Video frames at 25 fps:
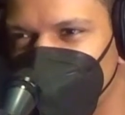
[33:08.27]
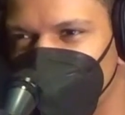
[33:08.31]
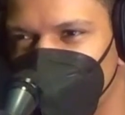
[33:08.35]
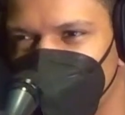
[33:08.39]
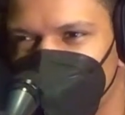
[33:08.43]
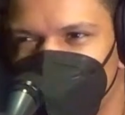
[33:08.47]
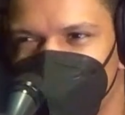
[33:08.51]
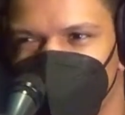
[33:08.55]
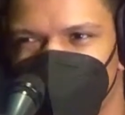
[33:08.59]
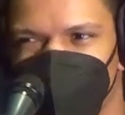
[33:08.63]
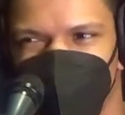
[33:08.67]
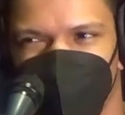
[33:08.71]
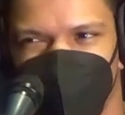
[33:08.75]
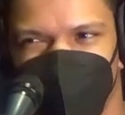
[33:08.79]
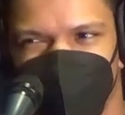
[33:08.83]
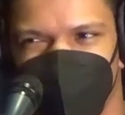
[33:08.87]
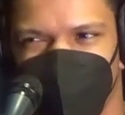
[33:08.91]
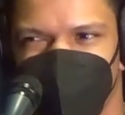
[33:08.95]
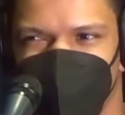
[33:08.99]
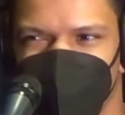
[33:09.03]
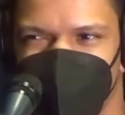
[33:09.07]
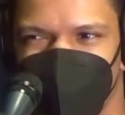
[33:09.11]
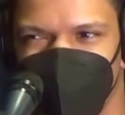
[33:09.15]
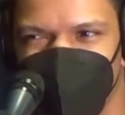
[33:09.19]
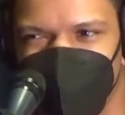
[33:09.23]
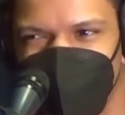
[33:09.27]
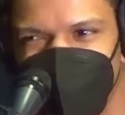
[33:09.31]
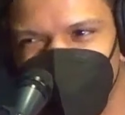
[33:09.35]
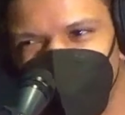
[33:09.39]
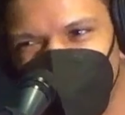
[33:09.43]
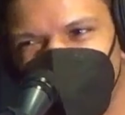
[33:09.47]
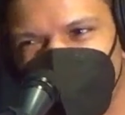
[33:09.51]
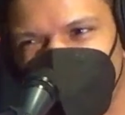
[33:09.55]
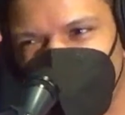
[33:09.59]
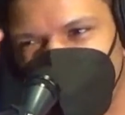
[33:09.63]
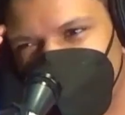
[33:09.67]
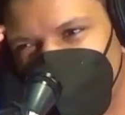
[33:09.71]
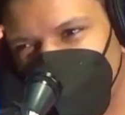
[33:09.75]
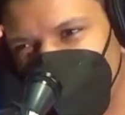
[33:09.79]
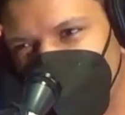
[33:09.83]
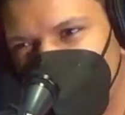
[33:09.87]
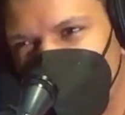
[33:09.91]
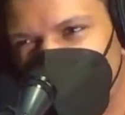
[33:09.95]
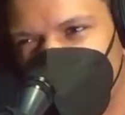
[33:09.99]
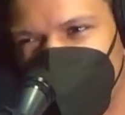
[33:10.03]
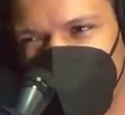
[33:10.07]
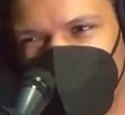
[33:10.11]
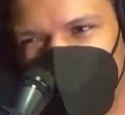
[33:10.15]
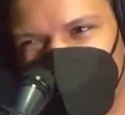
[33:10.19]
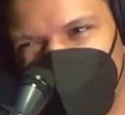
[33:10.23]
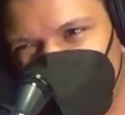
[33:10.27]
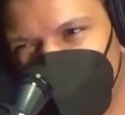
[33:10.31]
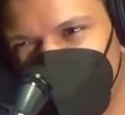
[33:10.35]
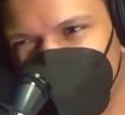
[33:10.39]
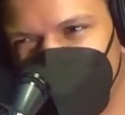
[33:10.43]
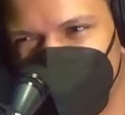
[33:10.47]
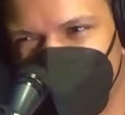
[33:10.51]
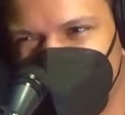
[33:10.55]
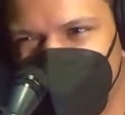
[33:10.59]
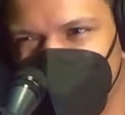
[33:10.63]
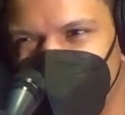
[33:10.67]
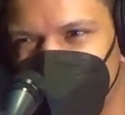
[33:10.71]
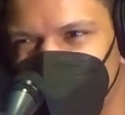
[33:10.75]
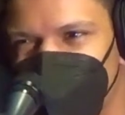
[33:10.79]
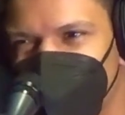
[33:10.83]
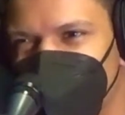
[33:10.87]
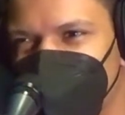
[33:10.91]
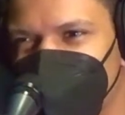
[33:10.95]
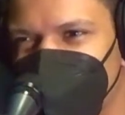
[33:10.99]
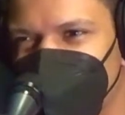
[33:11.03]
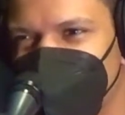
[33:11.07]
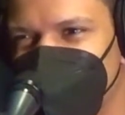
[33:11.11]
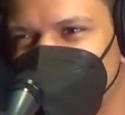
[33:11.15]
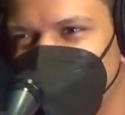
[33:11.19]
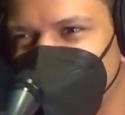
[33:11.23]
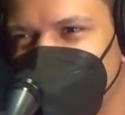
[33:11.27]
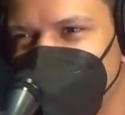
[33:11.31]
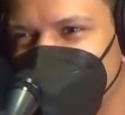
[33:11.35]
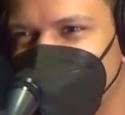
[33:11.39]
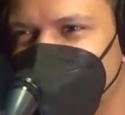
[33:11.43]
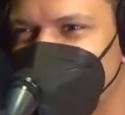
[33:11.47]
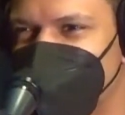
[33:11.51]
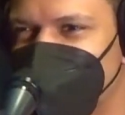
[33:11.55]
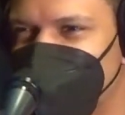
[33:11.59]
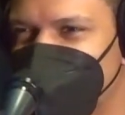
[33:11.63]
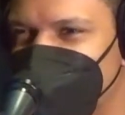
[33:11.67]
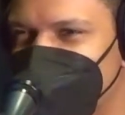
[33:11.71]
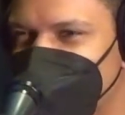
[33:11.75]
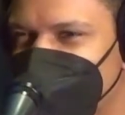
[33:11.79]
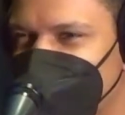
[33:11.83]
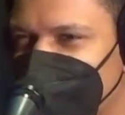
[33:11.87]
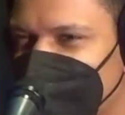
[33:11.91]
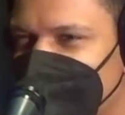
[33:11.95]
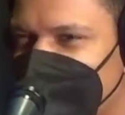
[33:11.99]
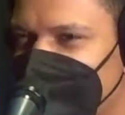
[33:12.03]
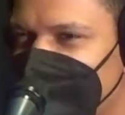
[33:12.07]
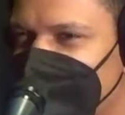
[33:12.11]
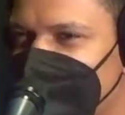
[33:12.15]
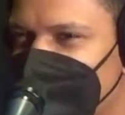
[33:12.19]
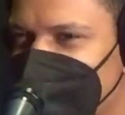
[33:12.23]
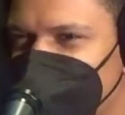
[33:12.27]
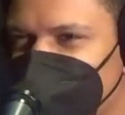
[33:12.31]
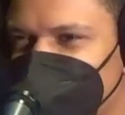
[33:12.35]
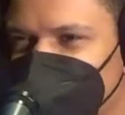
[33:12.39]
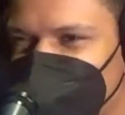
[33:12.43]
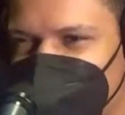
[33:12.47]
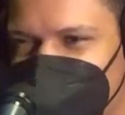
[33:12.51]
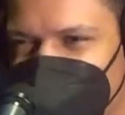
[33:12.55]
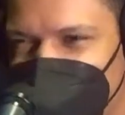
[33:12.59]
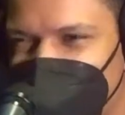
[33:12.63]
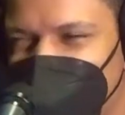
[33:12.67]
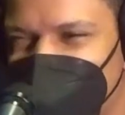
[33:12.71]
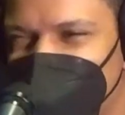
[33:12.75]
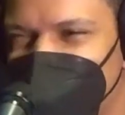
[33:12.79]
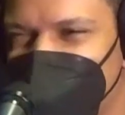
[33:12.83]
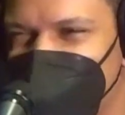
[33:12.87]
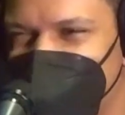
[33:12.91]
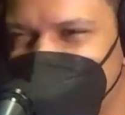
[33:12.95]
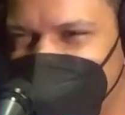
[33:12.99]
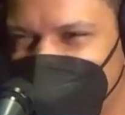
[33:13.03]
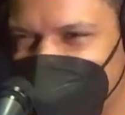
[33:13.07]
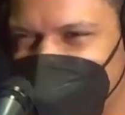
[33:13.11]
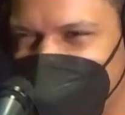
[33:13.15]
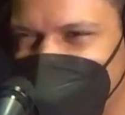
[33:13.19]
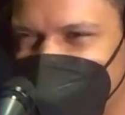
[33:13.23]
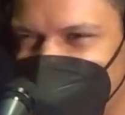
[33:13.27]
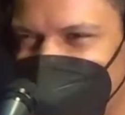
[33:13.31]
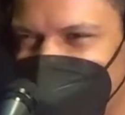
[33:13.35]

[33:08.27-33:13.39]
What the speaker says: give out your own, how you think things are, It's like, you don't want to.